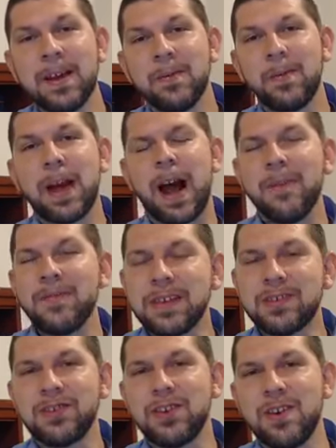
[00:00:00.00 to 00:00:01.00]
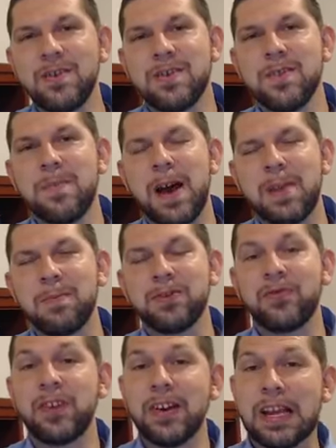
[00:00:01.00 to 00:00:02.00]
We obviously know that the
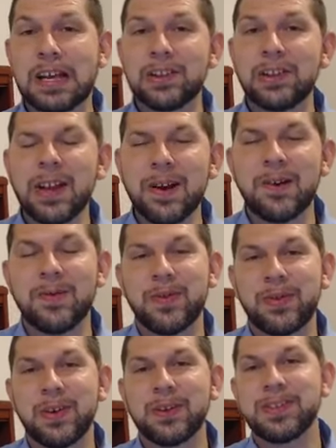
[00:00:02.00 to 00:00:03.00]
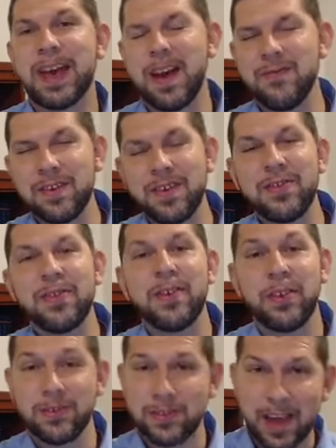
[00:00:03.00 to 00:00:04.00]
Bible's very clear that there's a heaven and
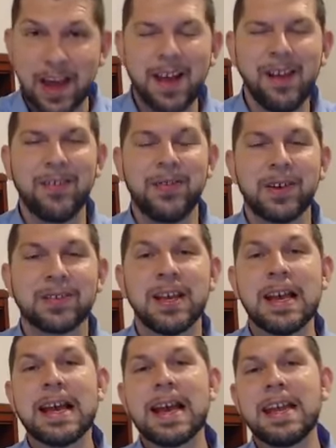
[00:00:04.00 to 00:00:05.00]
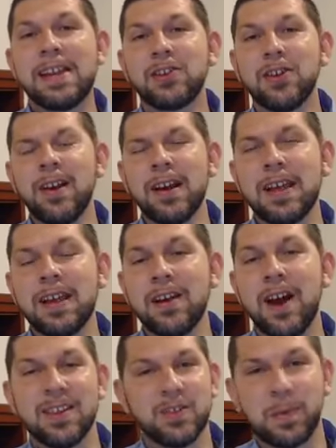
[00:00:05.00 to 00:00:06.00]
there's a hell, and there's an eternity in
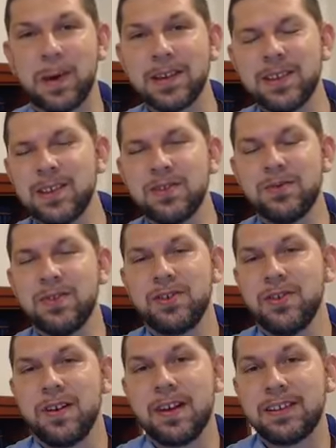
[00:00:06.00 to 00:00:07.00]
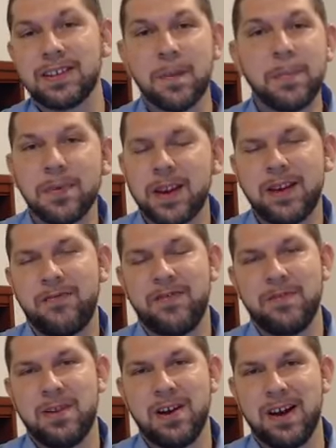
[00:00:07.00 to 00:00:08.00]
God's presence or eternity separated
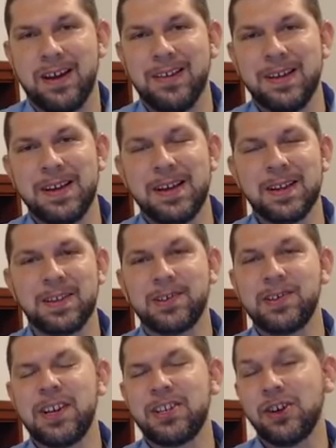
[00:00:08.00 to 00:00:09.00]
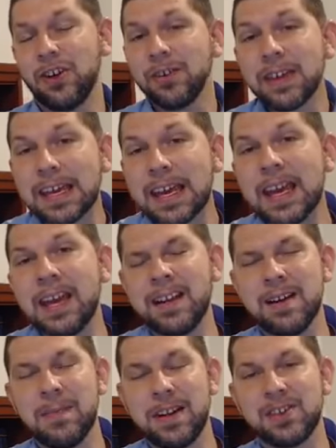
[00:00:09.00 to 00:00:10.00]
from God. There's an eternal
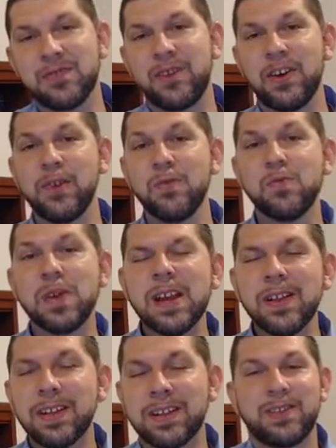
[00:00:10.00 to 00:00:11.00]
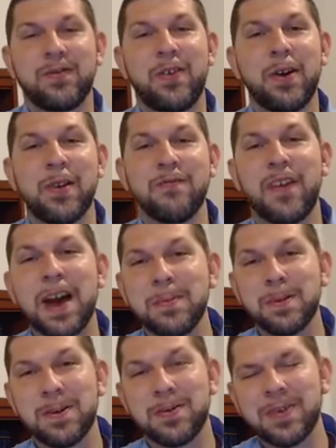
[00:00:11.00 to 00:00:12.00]
kingdom, and it's very real, and it's a very
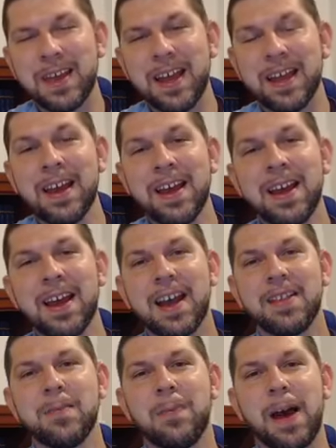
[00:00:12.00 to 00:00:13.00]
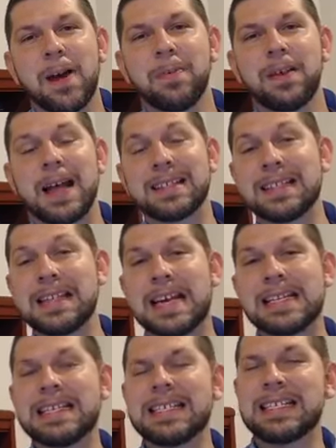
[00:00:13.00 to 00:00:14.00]
vibrant thing. And the Bible has a
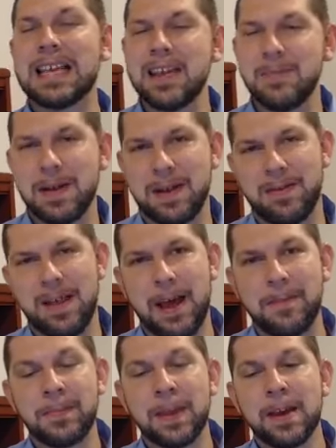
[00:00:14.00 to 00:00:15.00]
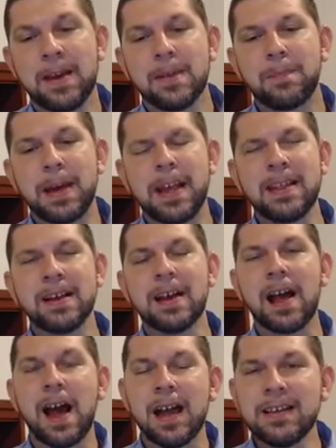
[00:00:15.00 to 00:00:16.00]
lot to say about that. But in the
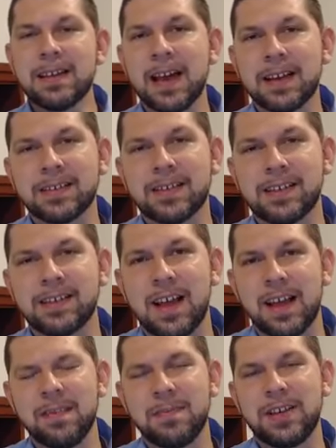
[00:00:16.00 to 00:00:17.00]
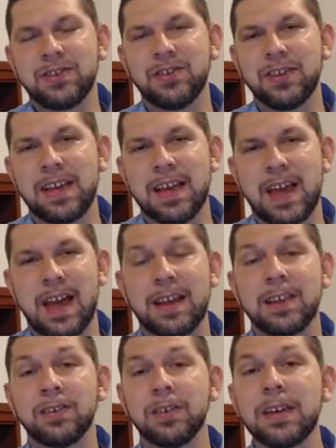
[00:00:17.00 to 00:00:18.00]
context that Solomon is looking at,
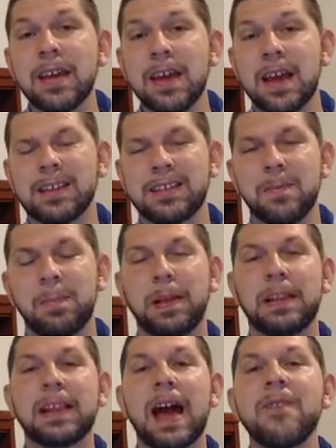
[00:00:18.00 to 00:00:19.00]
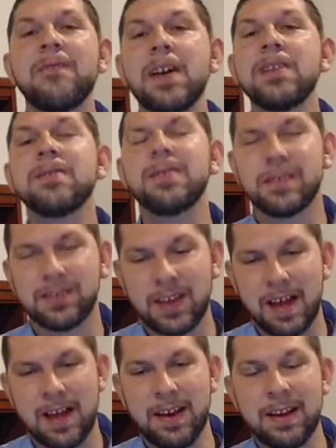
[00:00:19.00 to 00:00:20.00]
he's looking at simply life under the
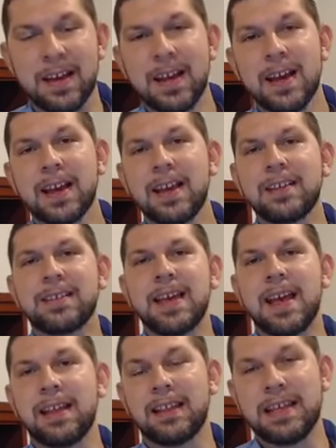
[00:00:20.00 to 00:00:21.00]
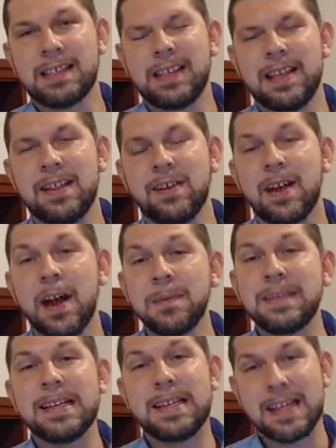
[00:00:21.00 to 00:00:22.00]
sun. He's saying, listen, there
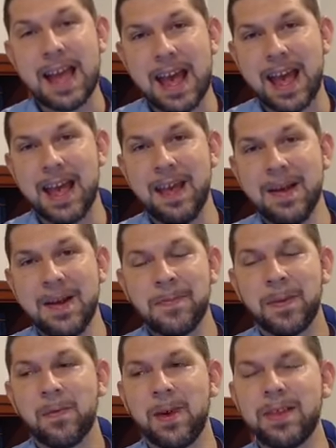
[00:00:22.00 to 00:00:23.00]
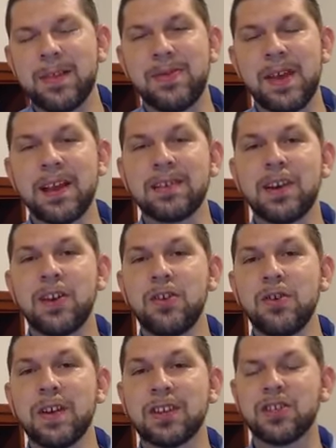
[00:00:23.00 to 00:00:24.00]
comes a day when the things that
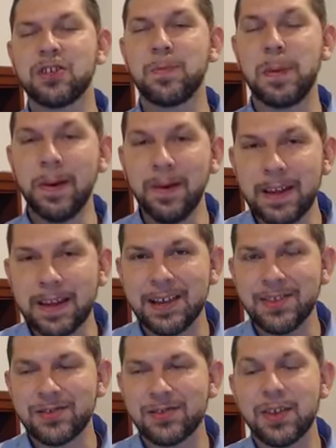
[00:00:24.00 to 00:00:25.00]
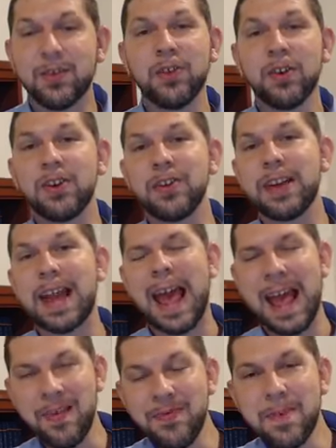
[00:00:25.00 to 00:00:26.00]
you experience, the good
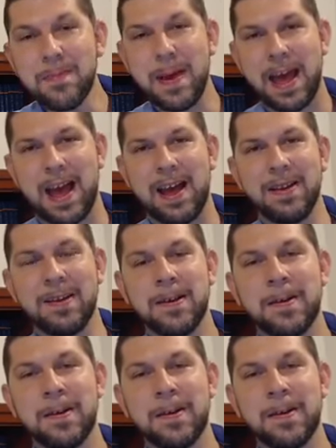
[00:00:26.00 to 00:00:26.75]
and the bad,